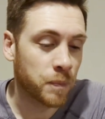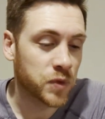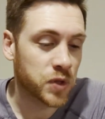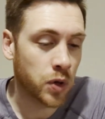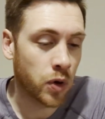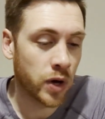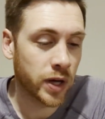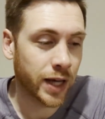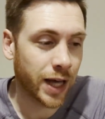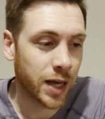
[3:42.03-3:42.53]

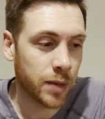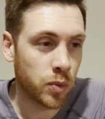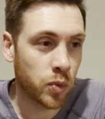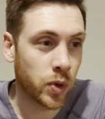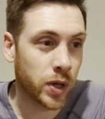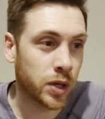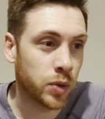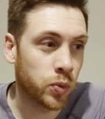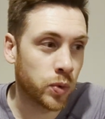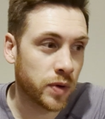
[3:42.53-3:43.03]
So I came
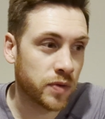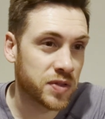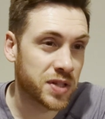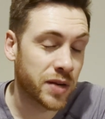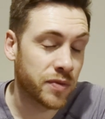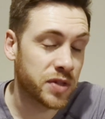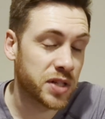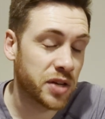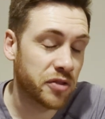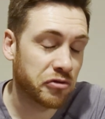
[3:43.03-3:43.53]
away with
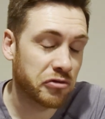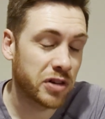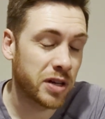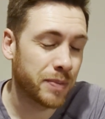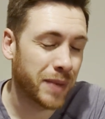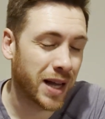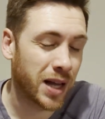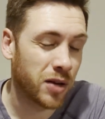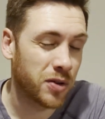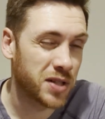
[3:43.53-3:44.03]

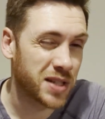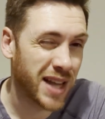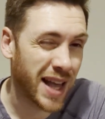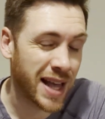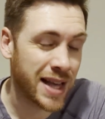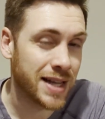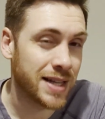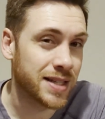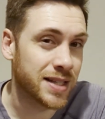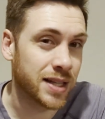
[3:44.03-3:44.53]

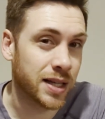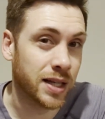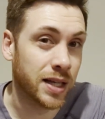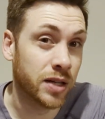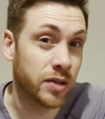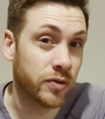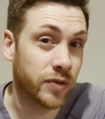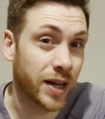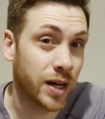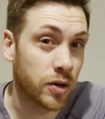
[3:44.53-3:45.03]
£73.80
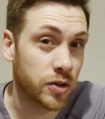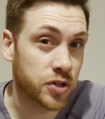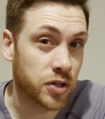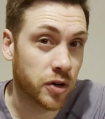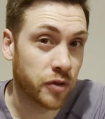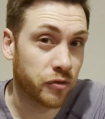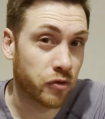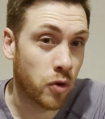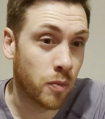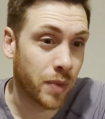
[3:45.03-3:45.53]
in
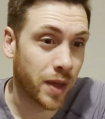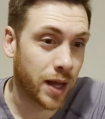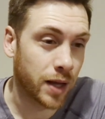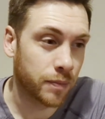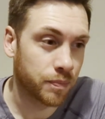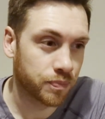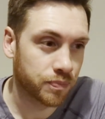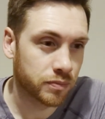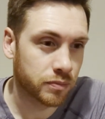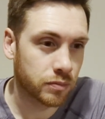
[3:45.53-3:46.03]
voucher from that
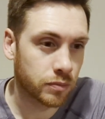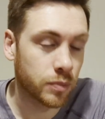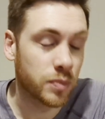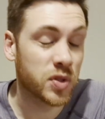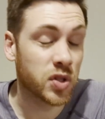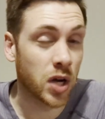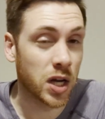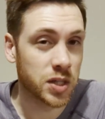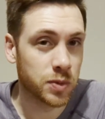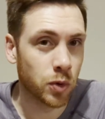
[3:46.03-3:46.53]

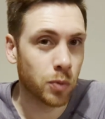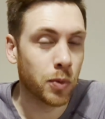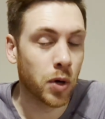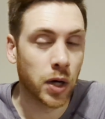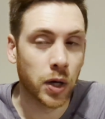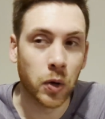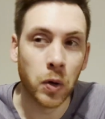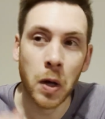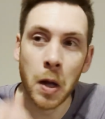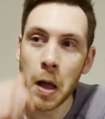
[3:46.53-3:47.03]
sizable
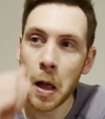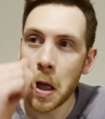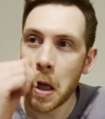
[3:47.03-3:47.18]
pile.